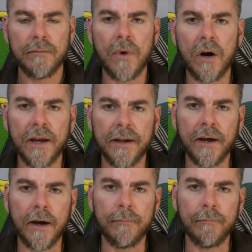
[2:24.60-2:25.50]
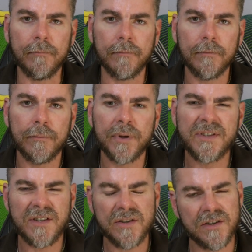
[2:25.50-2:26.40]
my um,
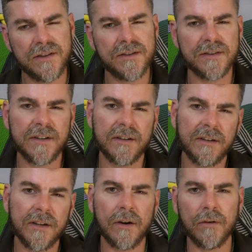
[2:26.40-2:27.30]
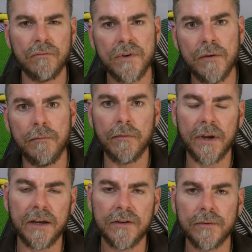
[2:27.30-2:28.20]
positions and you know rhythm
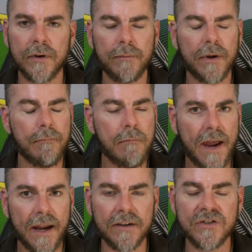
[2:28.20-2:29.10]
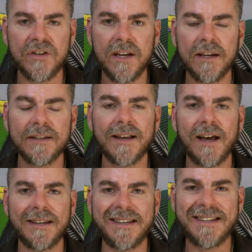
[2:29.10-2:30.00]
into it. But man, she is
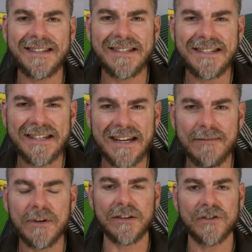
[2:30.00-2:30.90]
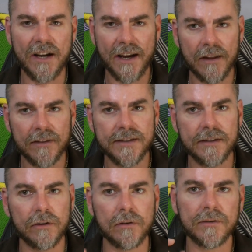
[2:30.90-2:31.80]
a demon. Check out this
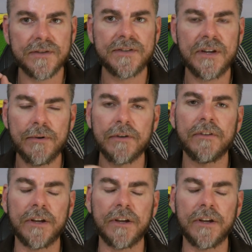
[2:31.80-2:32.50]
little snippet of